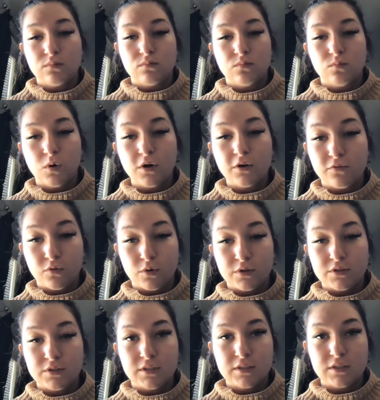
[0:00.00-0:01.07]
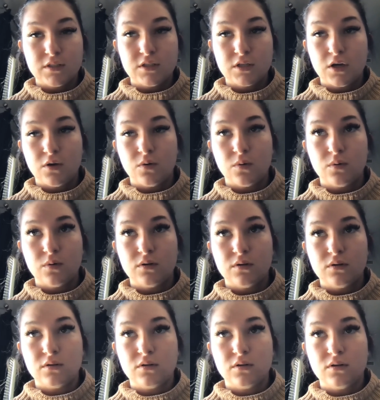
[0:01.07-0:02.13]
workforce, and so
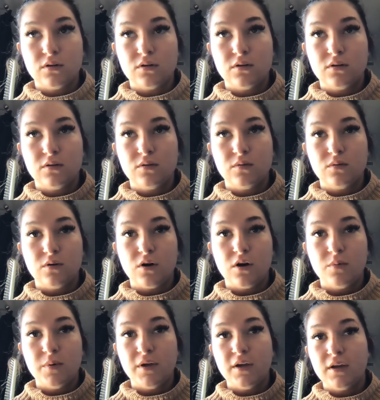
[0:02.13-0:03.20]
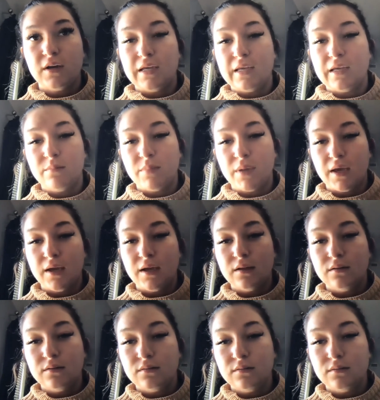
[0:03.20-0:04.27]
are we going to get
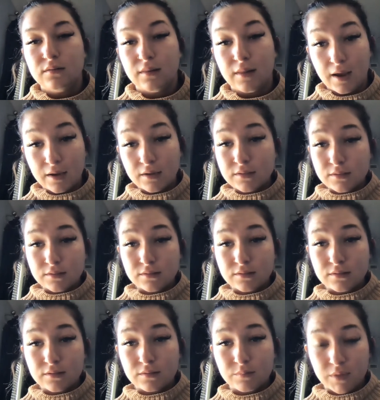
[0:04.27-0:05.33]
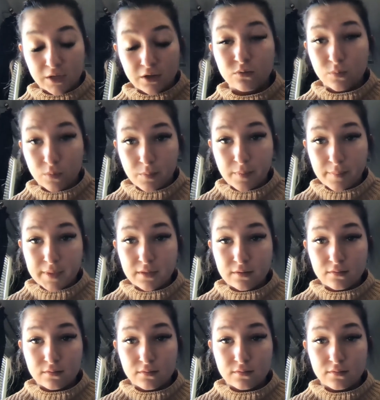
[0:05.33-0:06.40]
paid less because we're women?
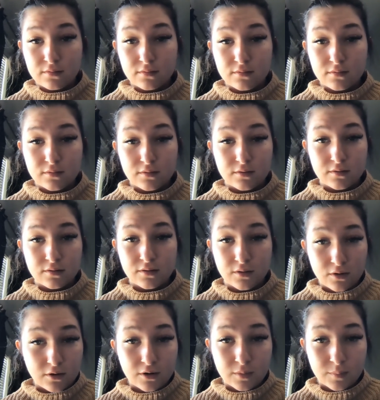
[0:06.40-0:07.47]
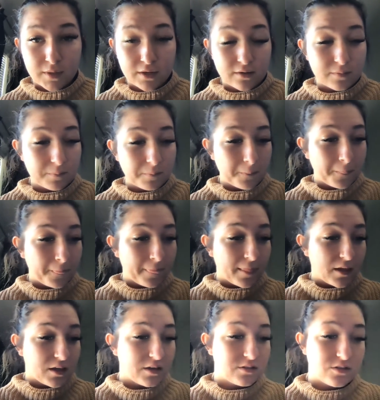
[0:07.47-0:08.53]
You know what I mean?
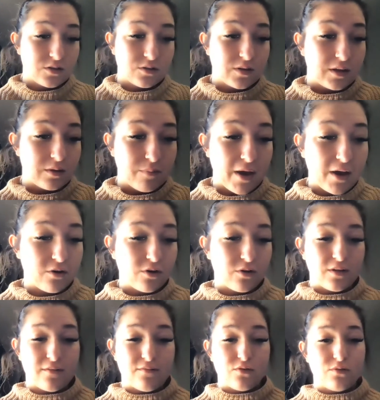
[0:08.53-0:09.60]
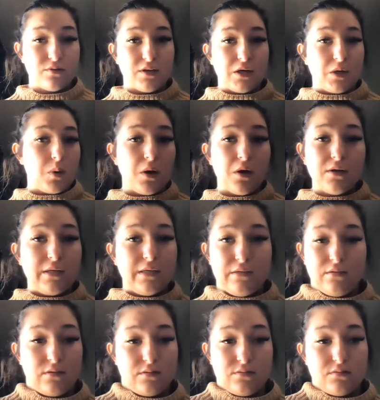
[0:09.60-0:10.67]
And so, like, macro level inequality
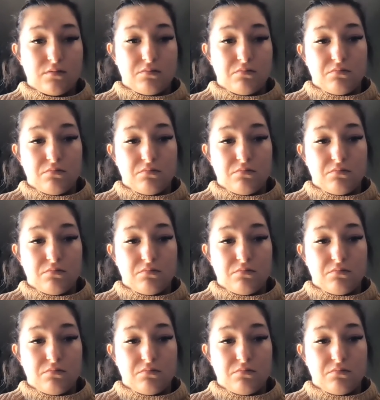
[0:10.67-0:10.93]
is